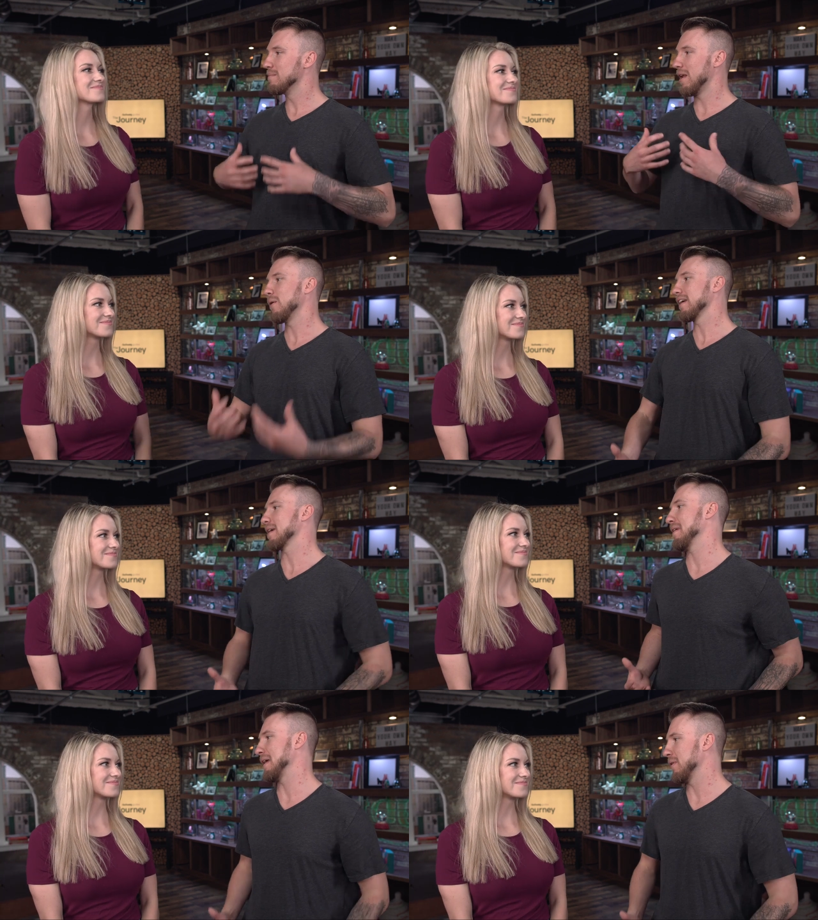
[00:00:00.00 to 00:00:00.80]
Speaker 1: but I wanna
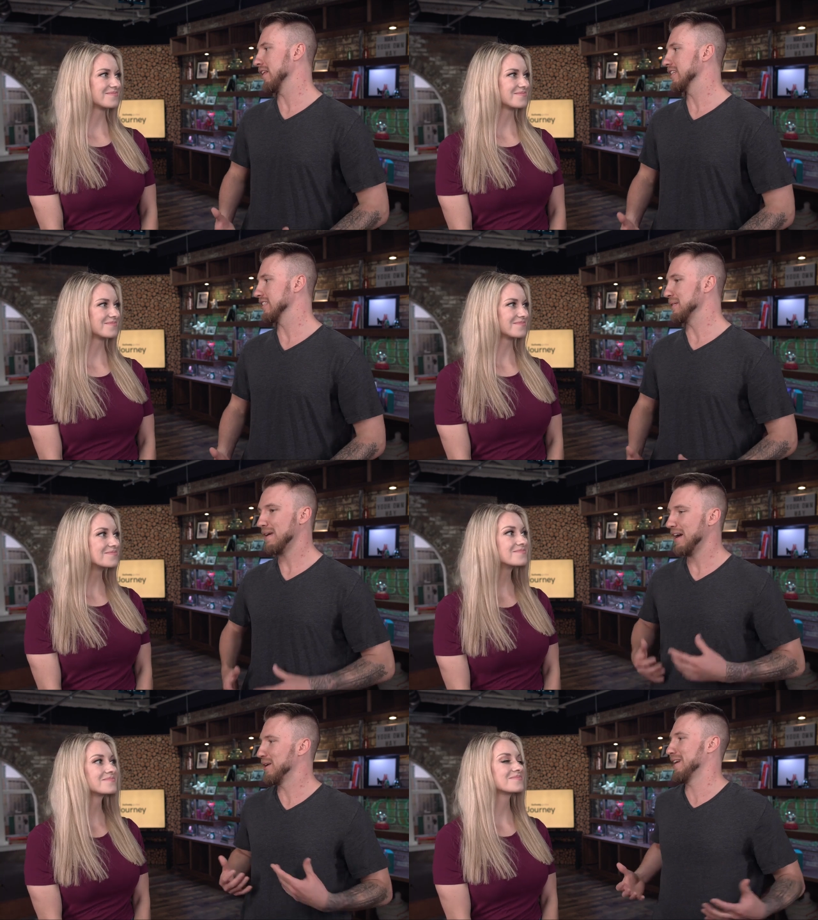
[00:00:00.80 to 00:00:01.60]
get paid while I sleep.
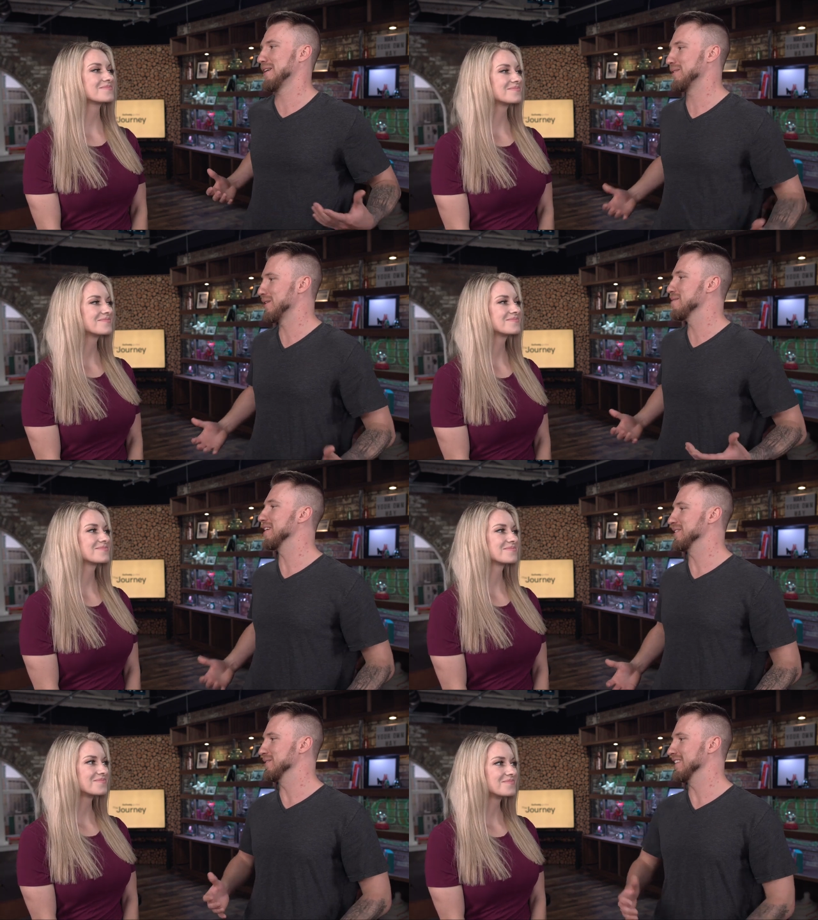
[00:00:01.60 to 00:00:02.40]
How do we go
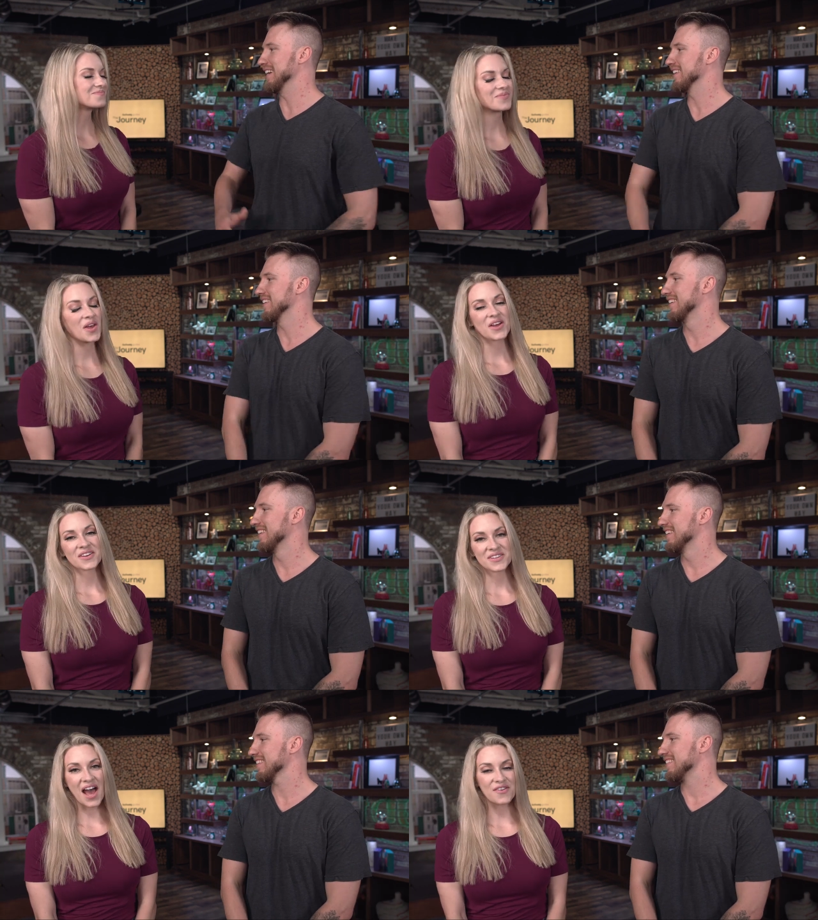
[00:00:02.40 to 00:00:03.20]
about doing that?
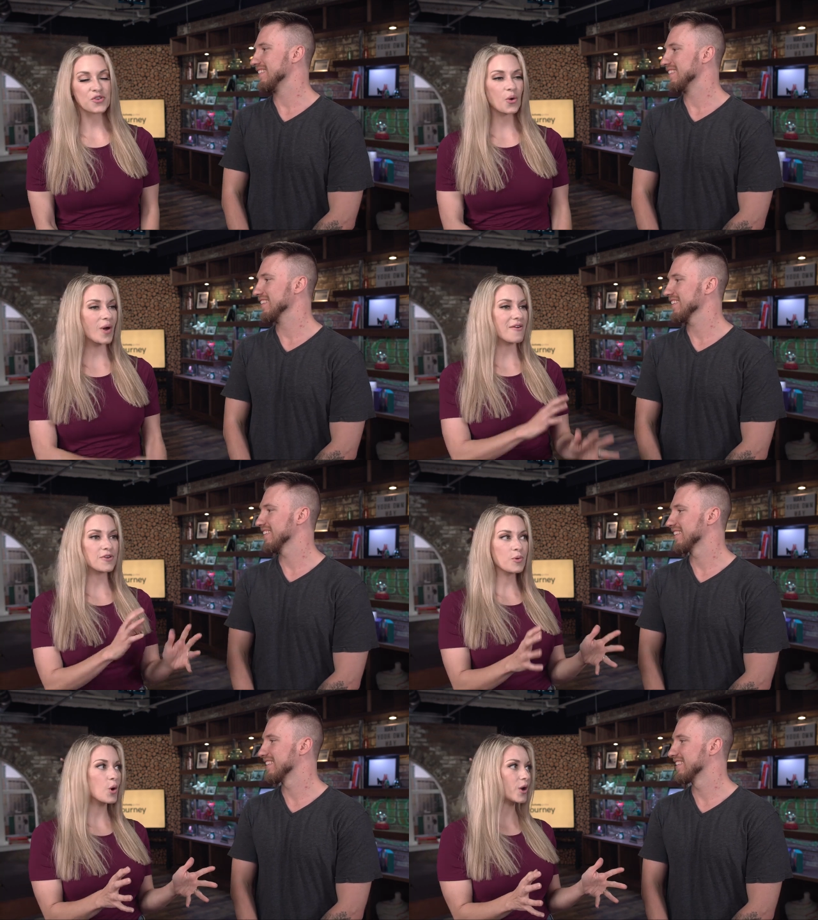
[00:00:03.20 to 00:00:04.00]
Speaker 2: Yeah, so
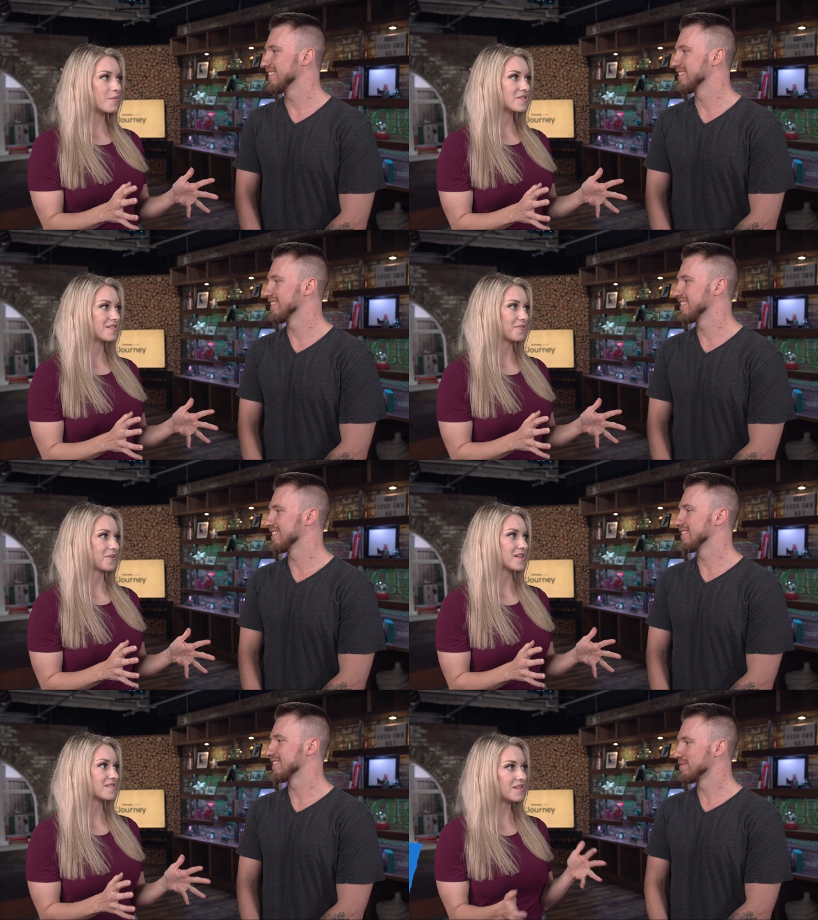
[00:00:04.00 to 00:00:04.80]
every program is
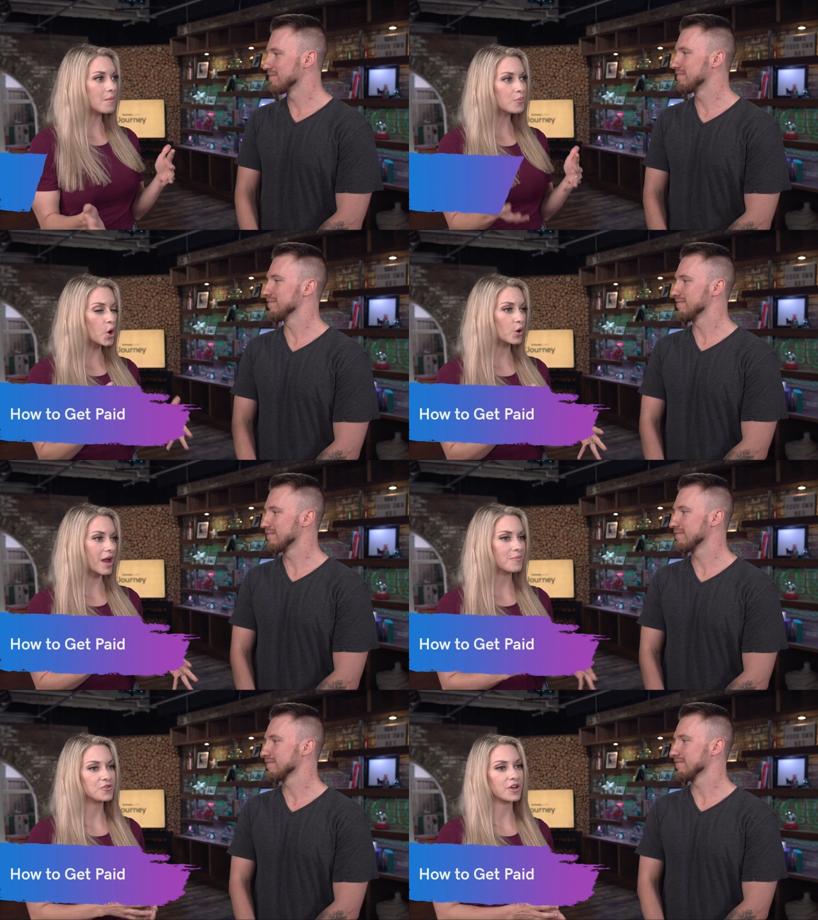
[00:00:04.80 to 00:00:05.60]
different. Some
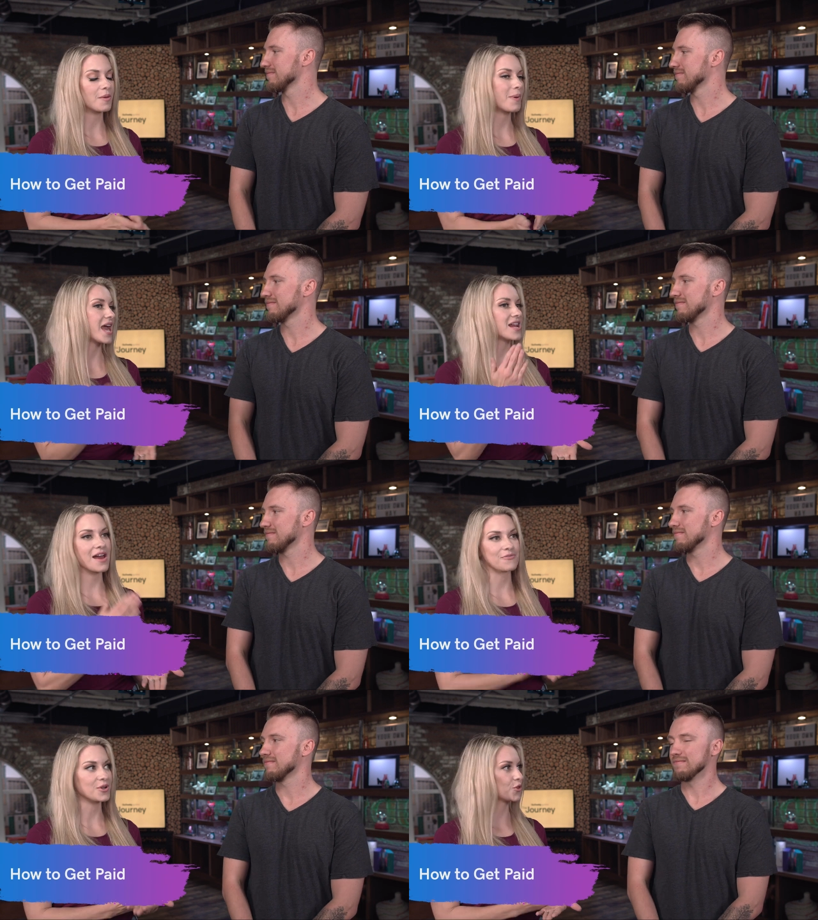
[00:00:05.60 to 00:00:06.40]
programs you'll get paid
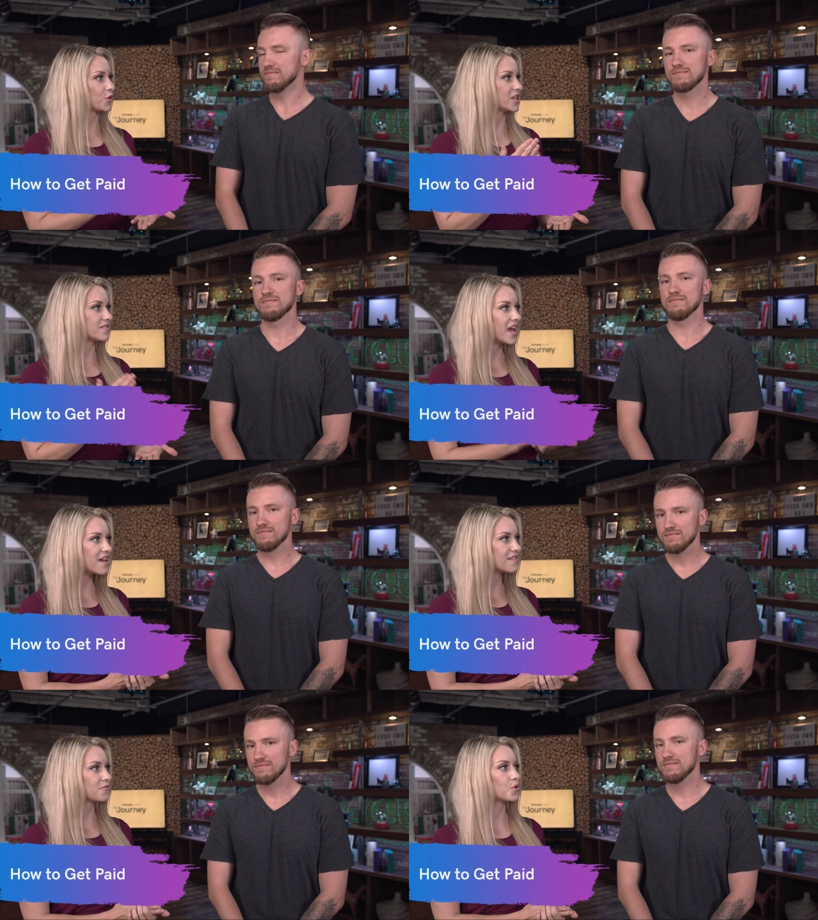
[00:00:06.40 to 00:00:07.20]
every 30
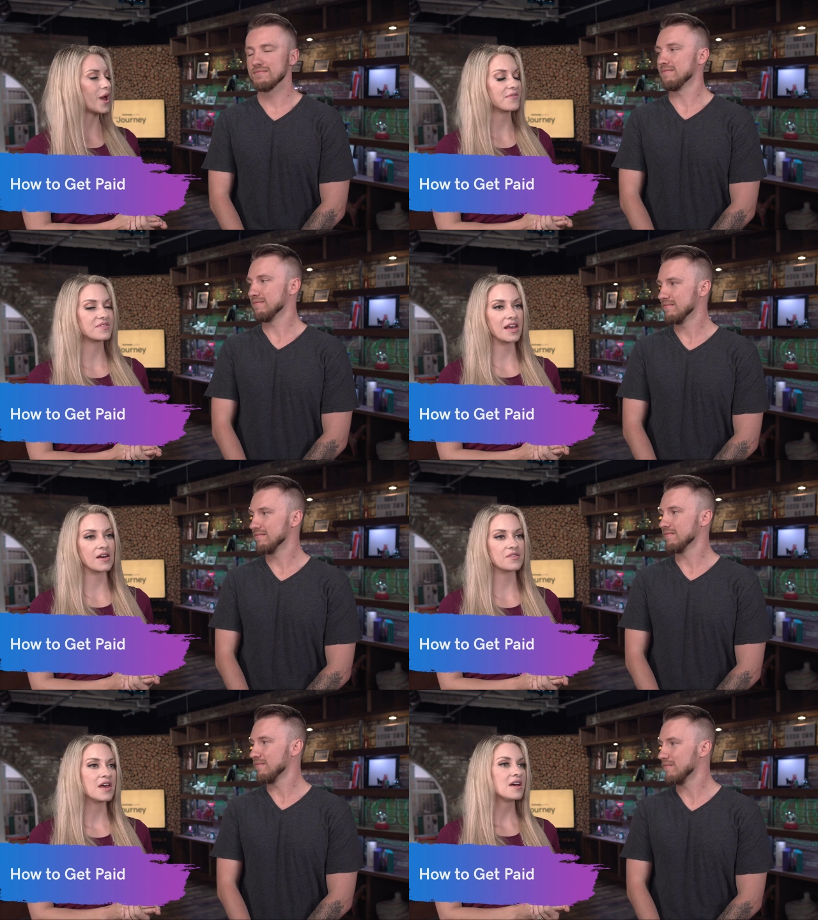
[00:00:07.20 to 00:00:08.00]
days if you have
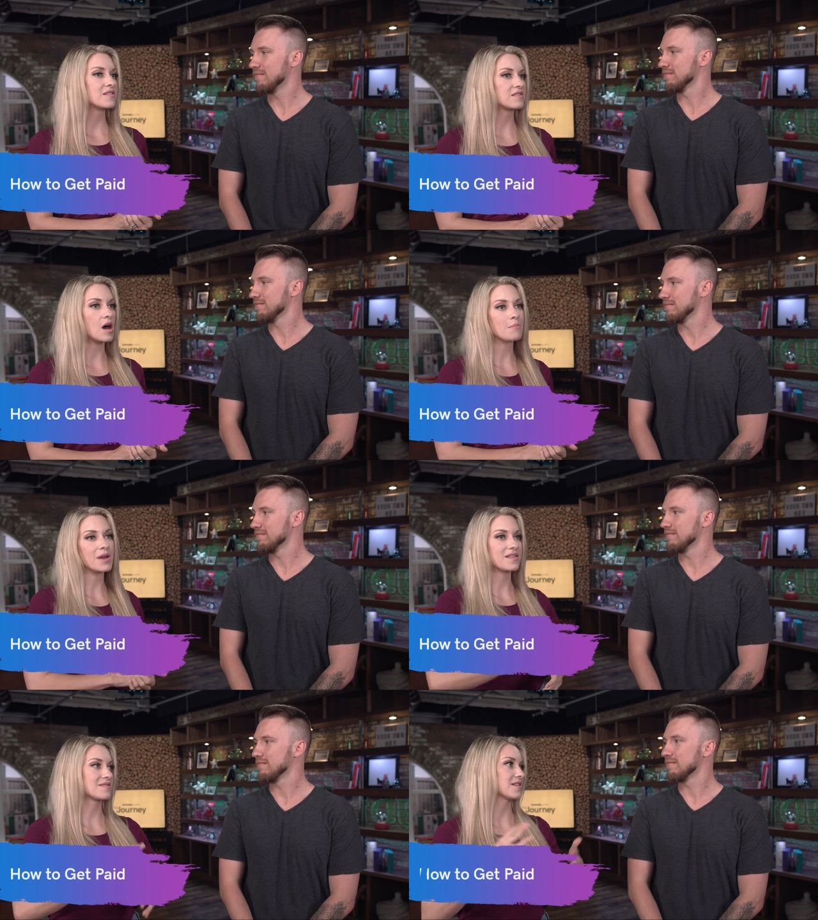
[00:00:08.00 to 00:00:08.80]
sales. Some
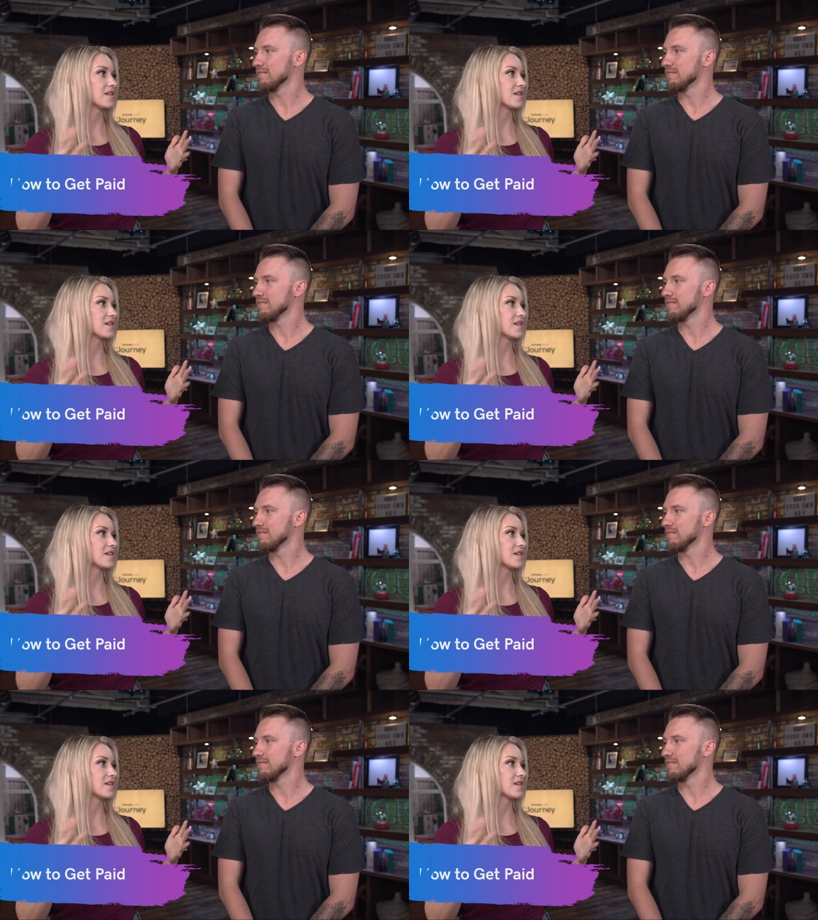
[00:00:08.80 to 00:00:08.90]
it's